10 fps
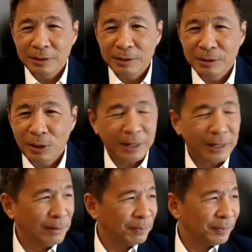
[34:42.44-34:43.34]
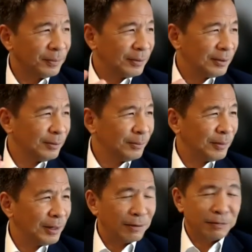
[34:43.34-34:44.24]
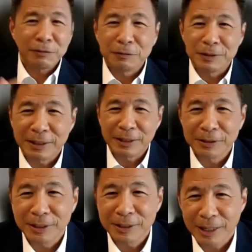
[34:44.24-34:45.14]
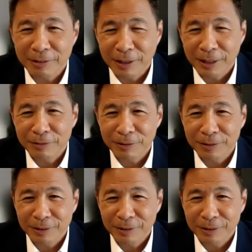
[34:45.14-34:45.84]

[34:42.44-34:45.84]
You know, I'm after 57 years, I've